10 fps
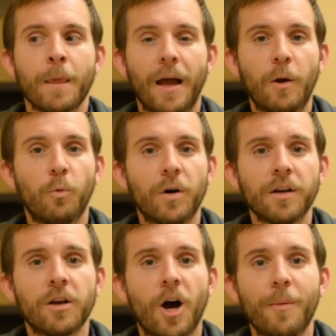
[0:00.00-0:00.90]
And
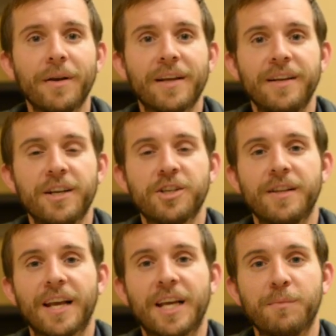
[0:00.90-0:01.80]
one common
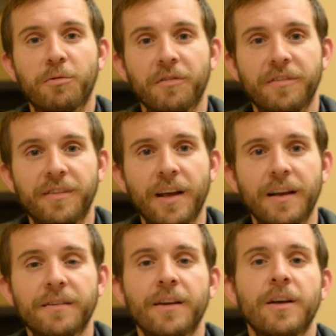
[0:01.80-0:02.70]
condition that can
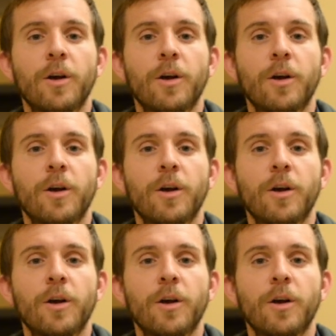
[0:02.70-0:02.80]
present